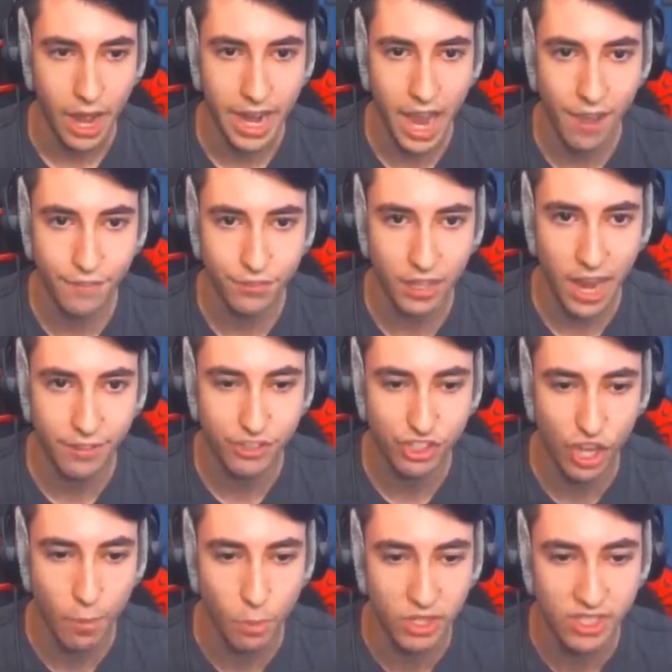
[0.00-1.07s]
I have
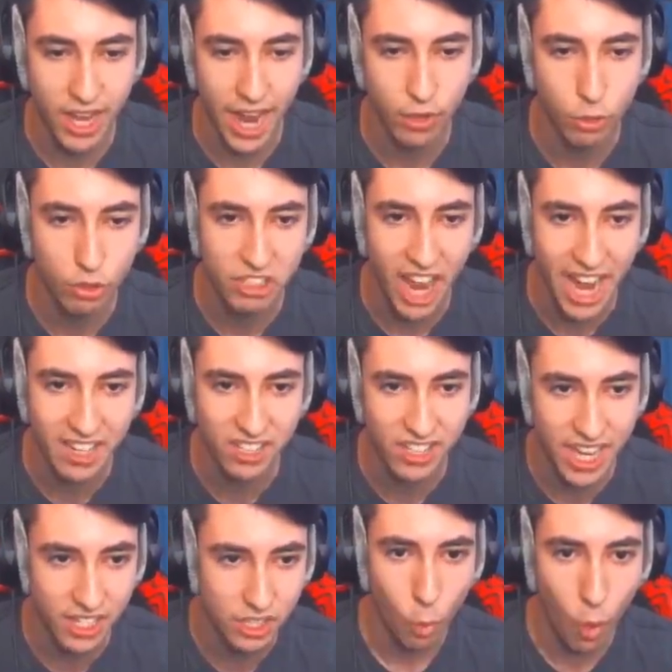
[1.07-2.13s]
someone's head. Whose head is
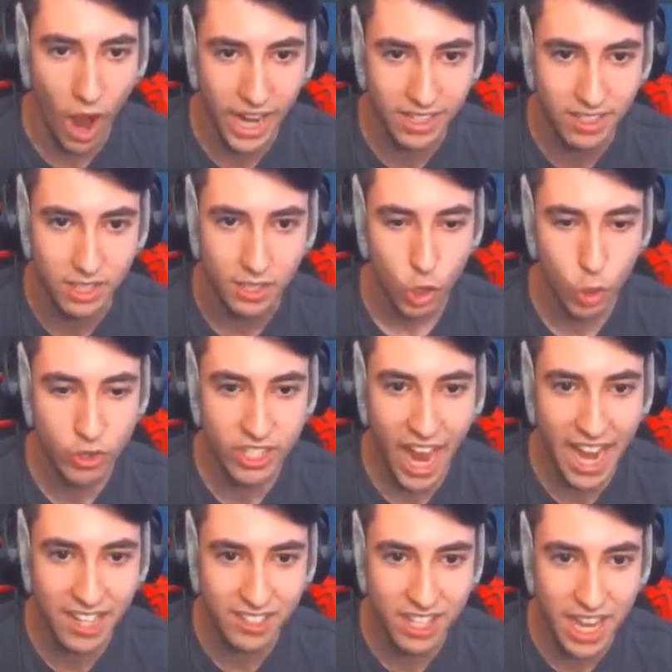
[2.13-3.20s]
this? What? Whose
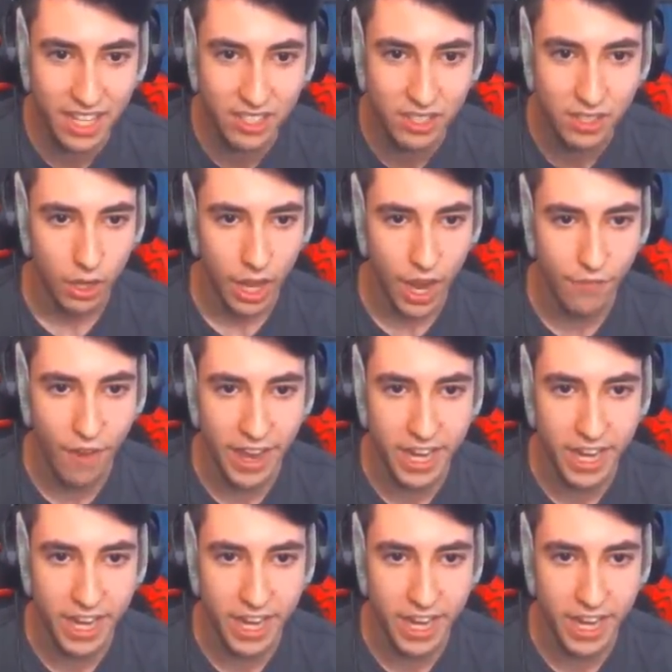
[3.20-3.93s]
head is this? If